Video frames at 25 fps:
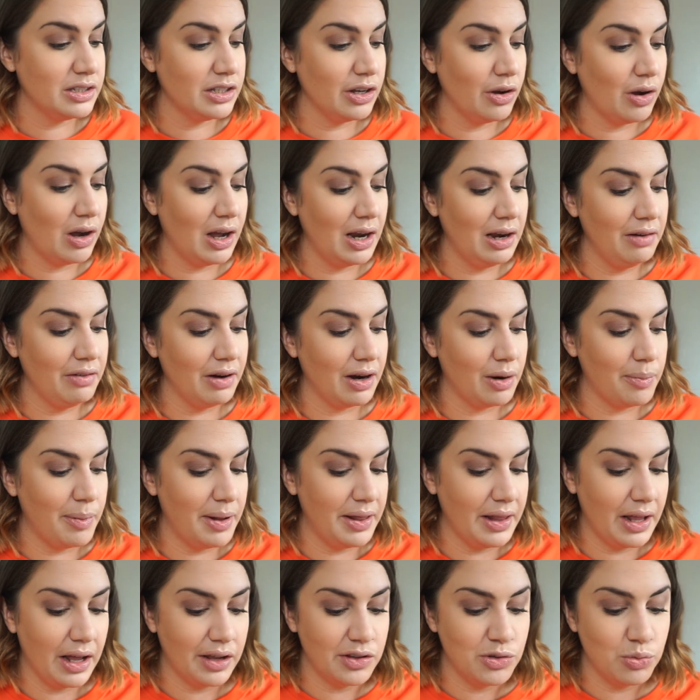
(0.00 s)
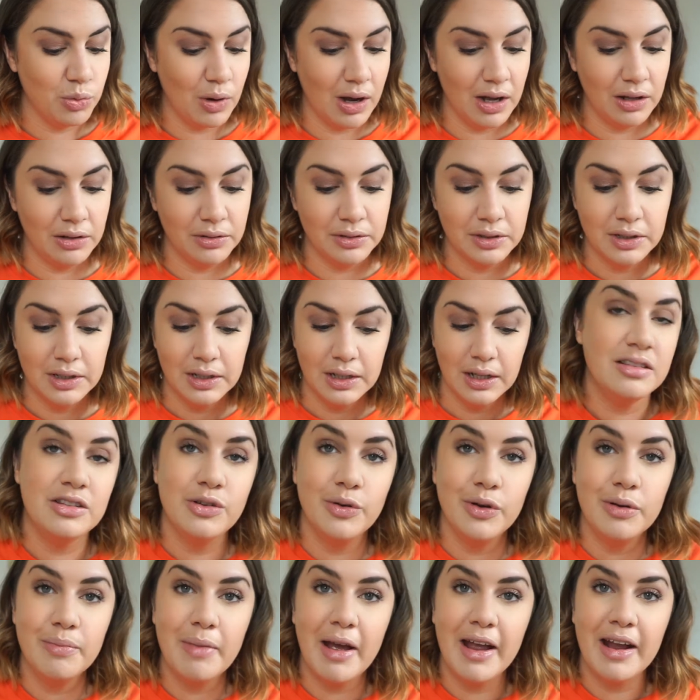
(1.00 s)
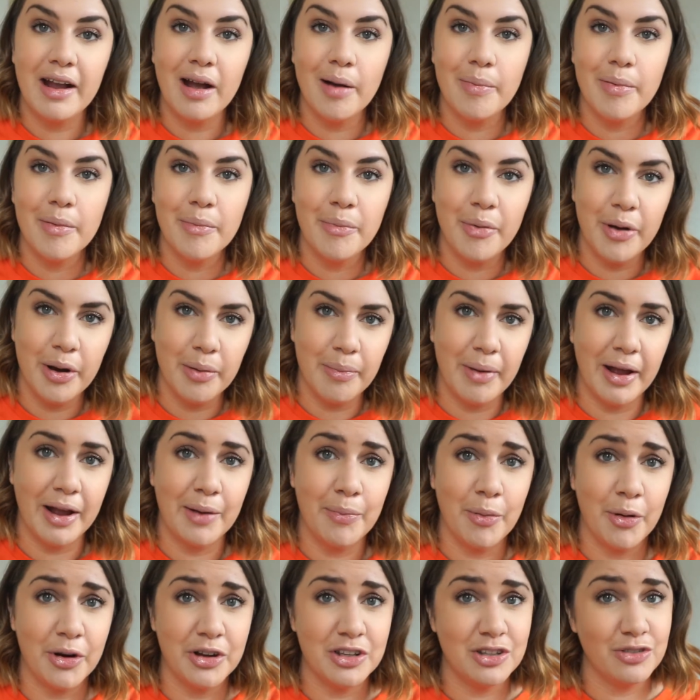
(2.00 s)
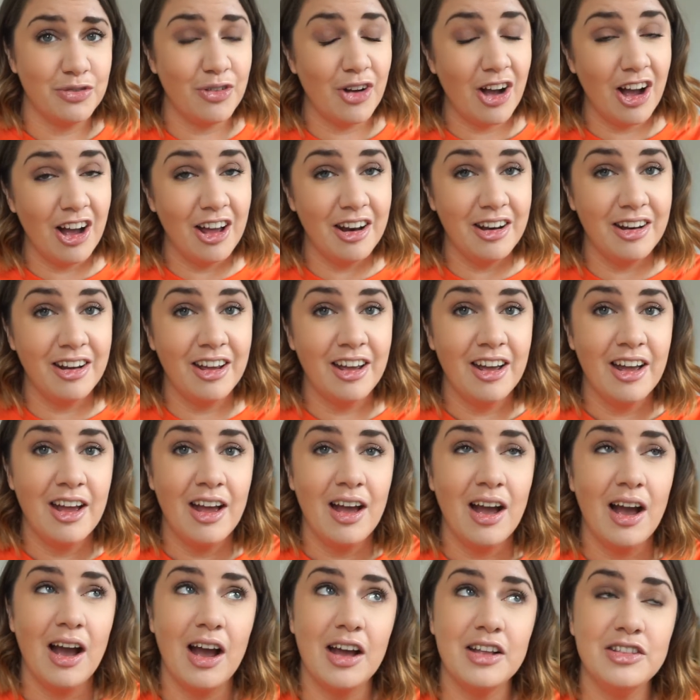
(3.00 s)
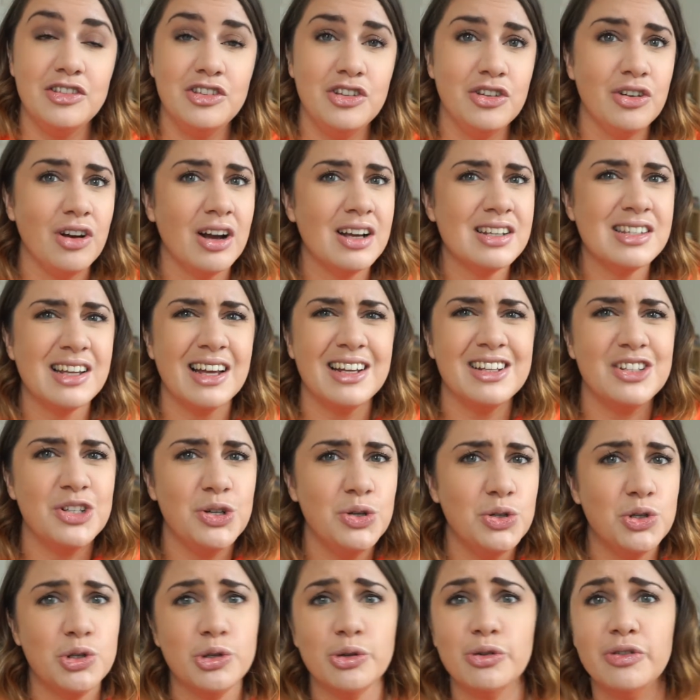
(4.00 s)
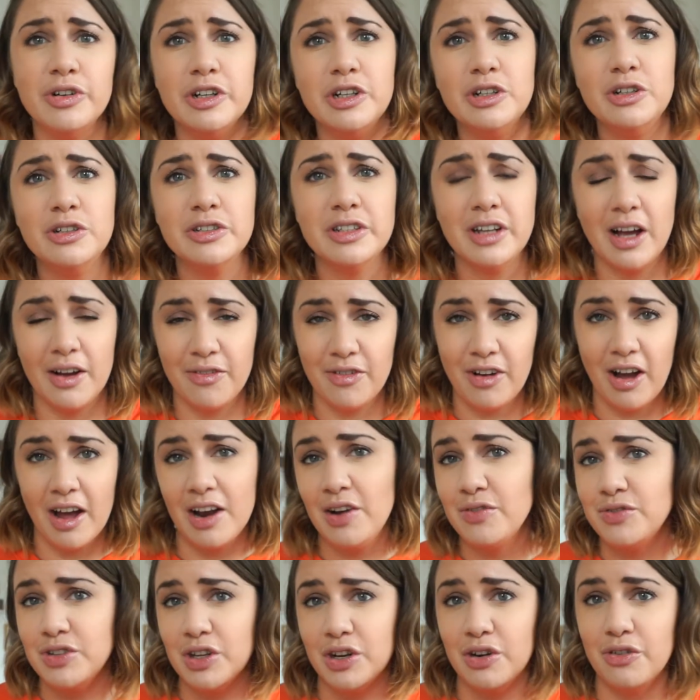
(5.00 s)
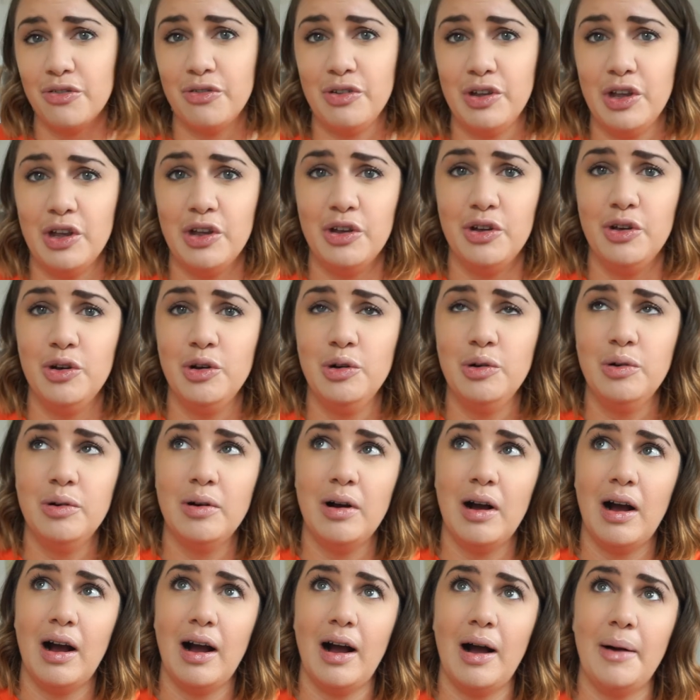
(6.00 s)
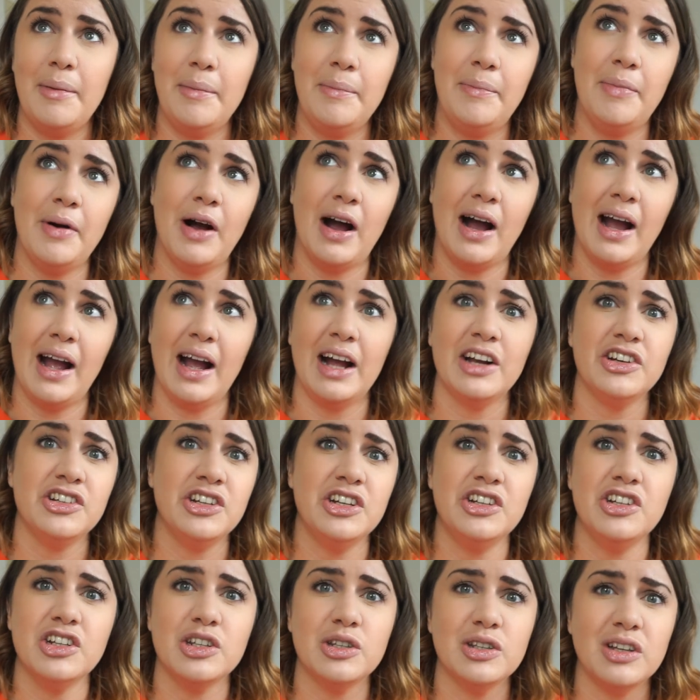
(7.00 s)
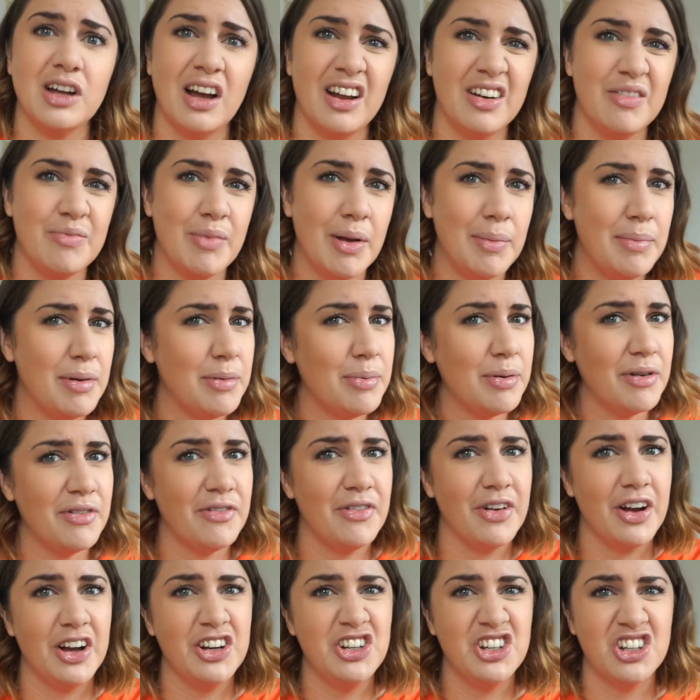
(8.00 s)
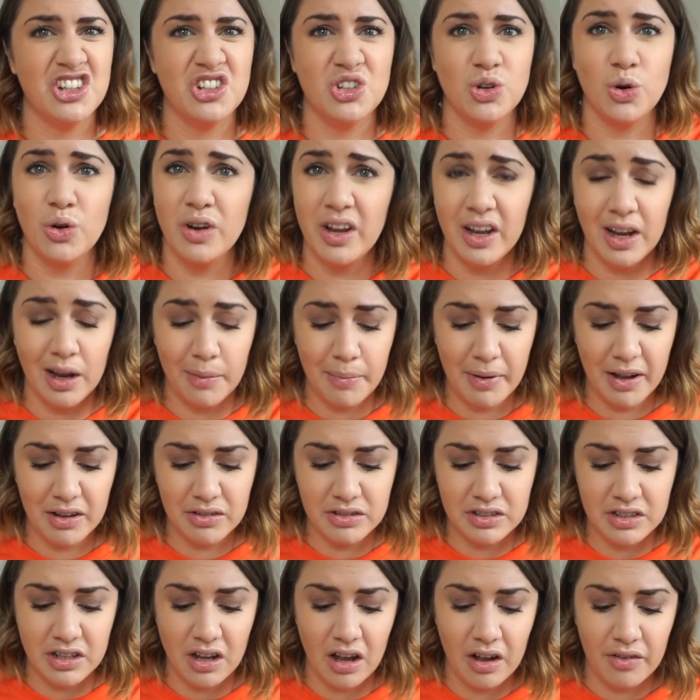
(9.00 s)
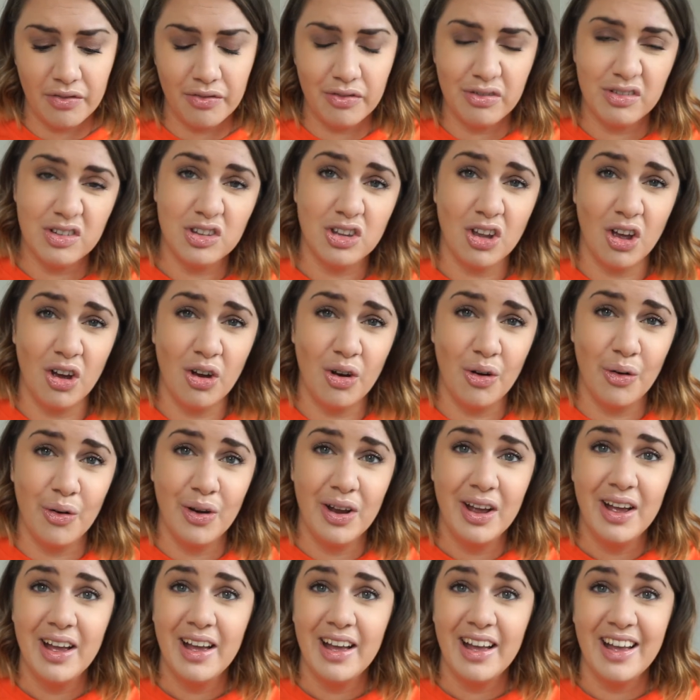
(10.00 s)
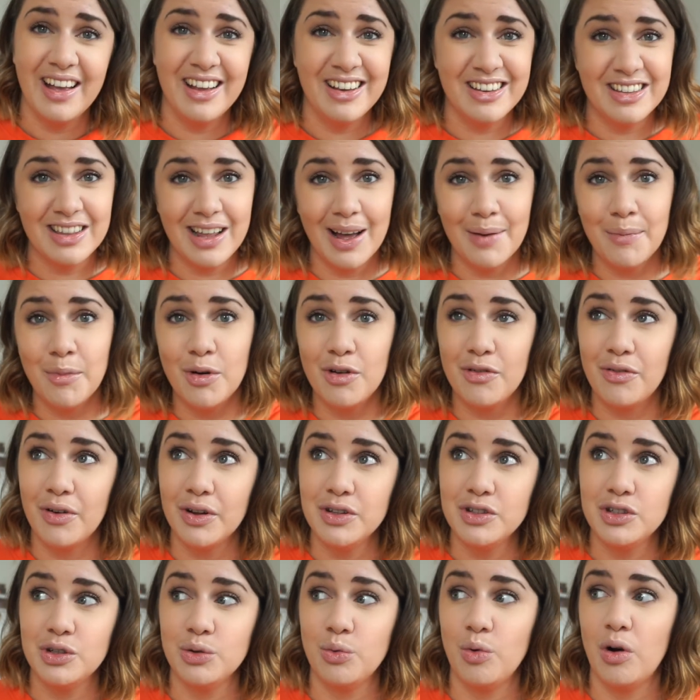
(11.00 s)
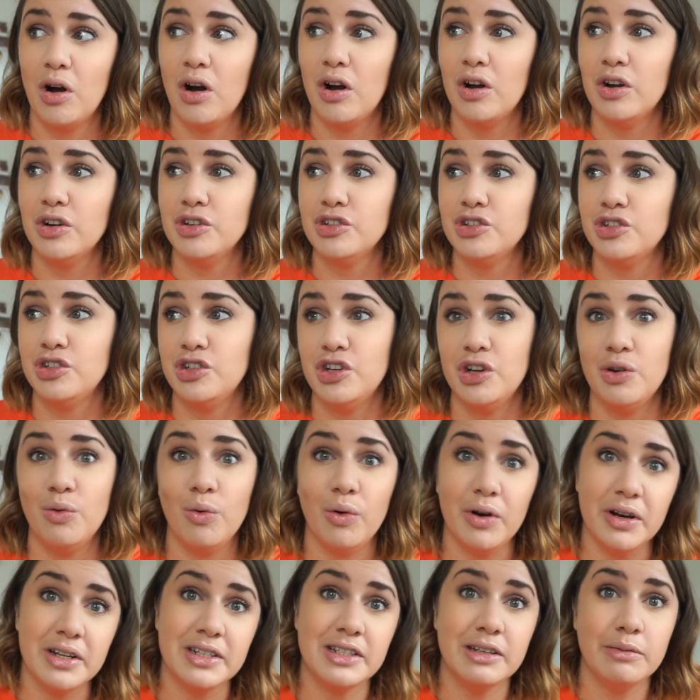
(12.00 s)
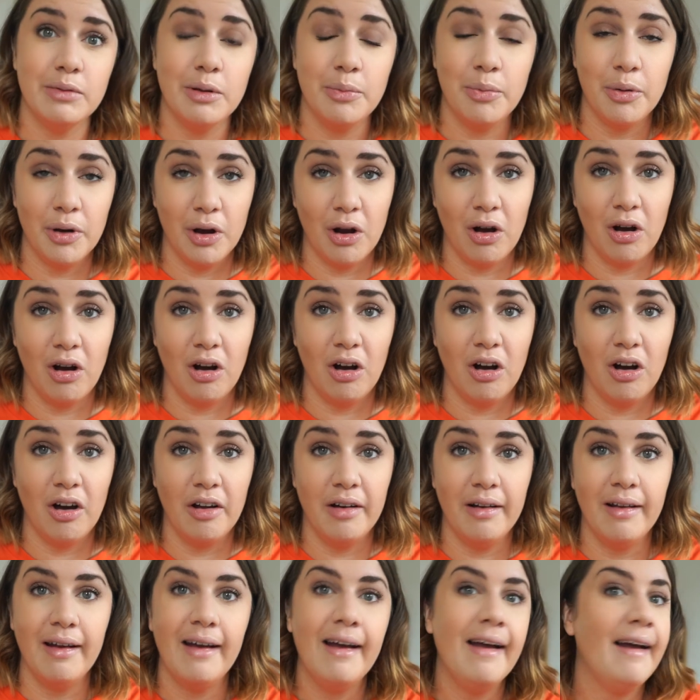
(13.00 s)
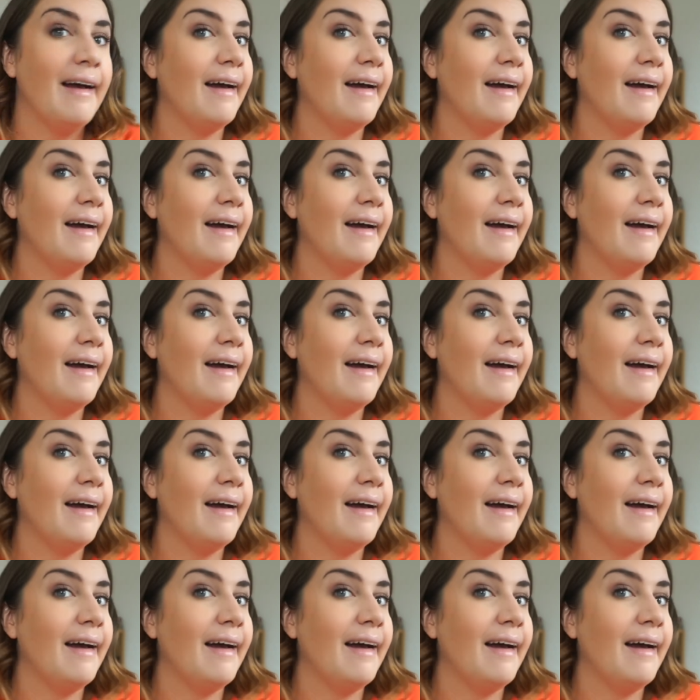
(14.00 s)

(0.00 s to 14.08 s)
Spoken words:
So highly recommend that as well. Doing makeup and putting makeup on is fun. Do you guys like tutorials? I've kind of done a few, but I actually just kind of maybe prefer just talking about stuff. So is that more fun to watch? Do you want to see me put it on?